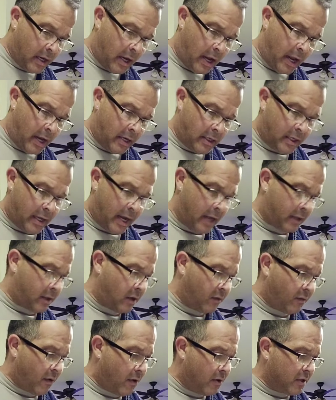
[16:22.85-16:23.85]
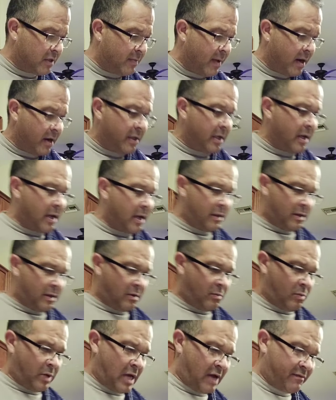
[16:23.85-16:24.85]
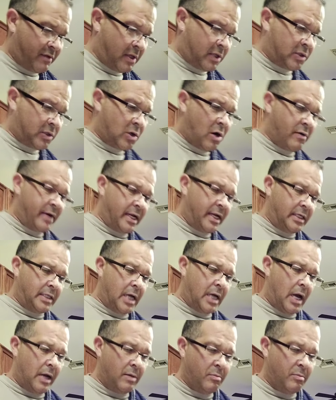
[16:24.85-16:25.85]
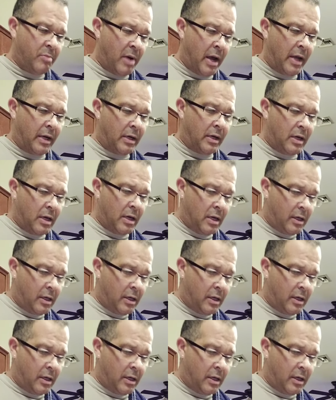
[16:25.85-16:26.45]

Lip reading: and get the rosemary and the whatever that's already done, but,